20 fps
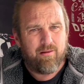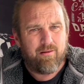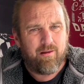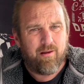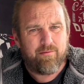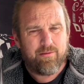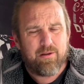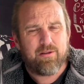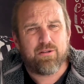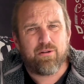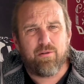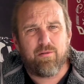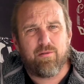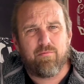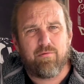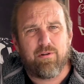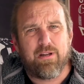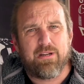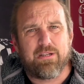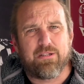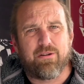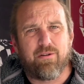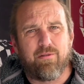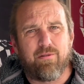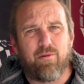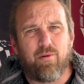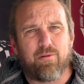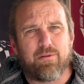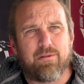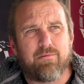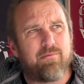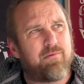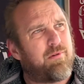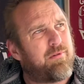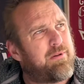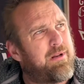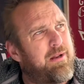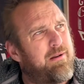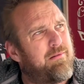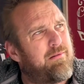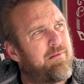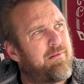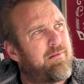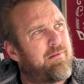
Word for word: I think it was released during lock, lockdown.